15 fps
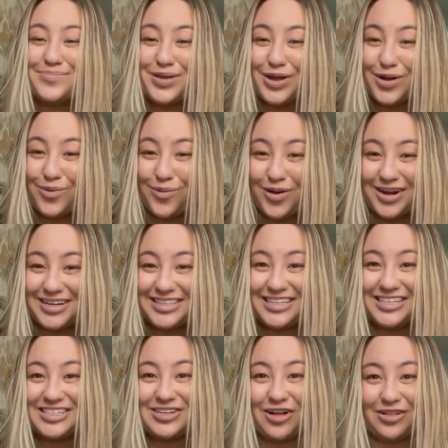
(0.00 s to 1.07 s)
Being awarded
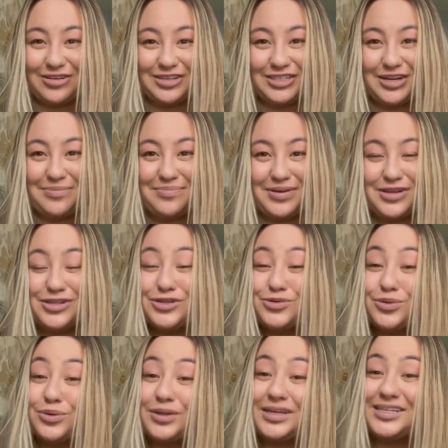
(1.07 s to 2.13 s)
this scholarship is
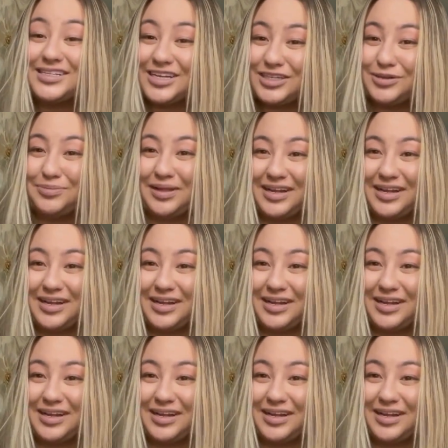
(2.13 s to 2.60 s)
truly such a